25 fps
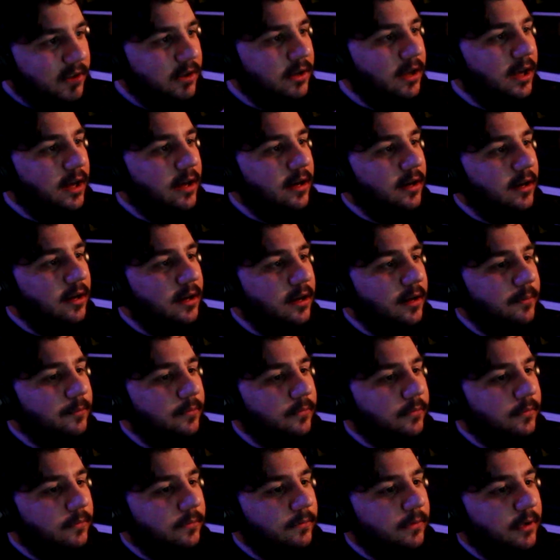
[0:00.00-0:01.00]

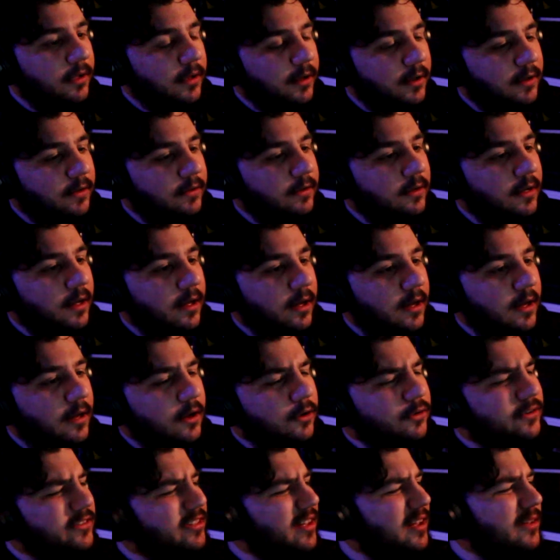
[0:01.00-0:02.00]

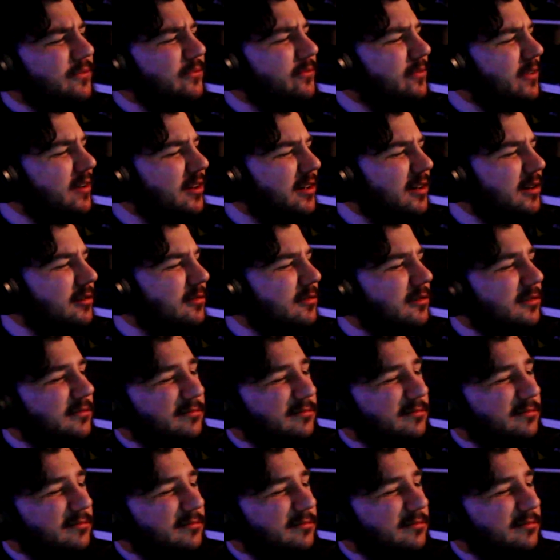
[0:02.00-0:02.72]
or is that Infinity War?